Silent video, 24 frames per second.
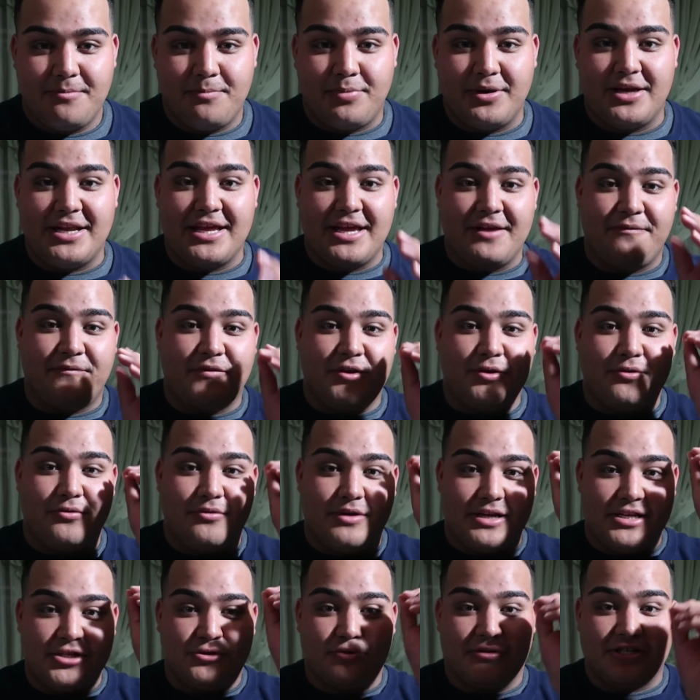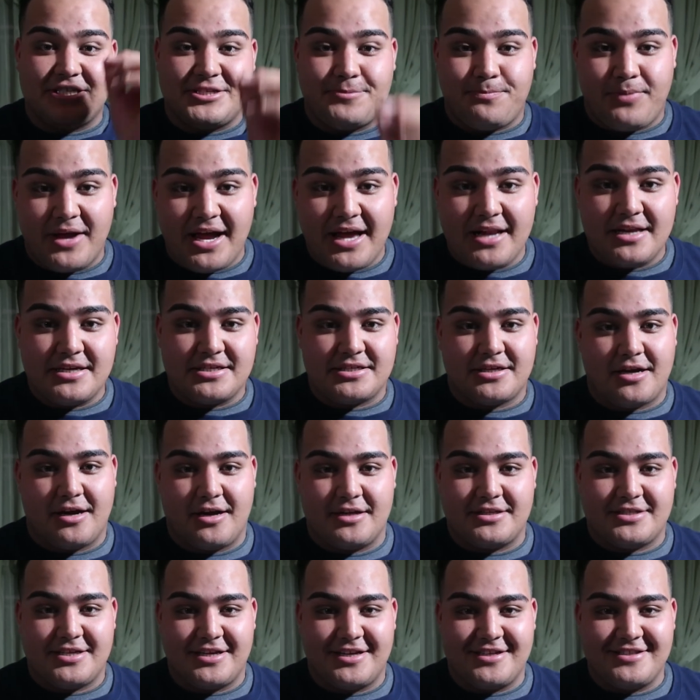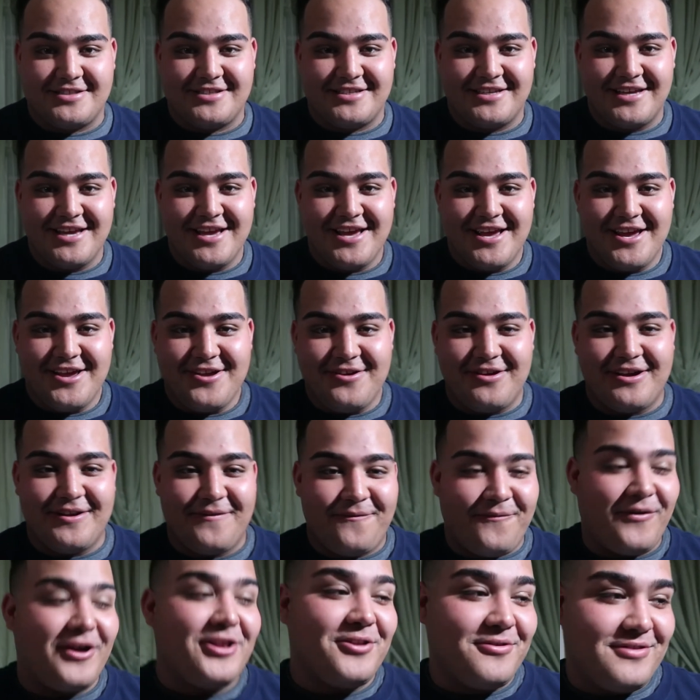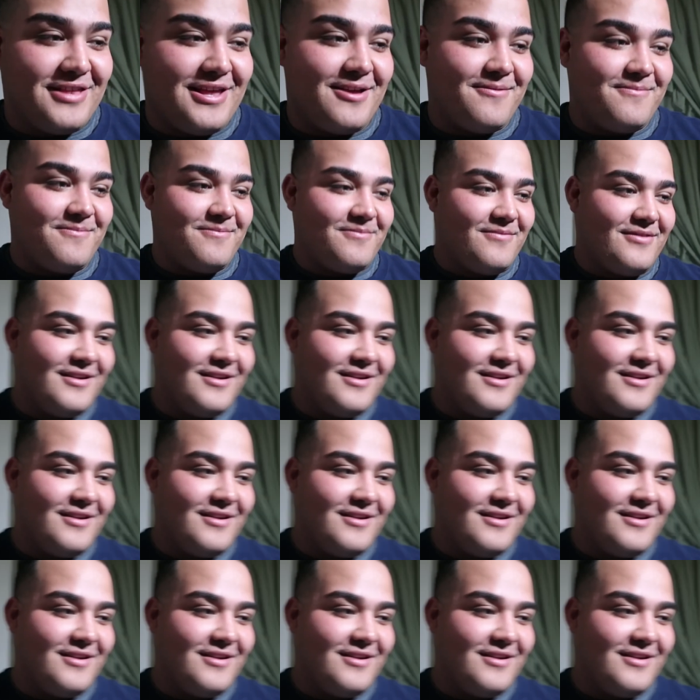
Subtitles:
But if you enjoy Spanish content, you can follow them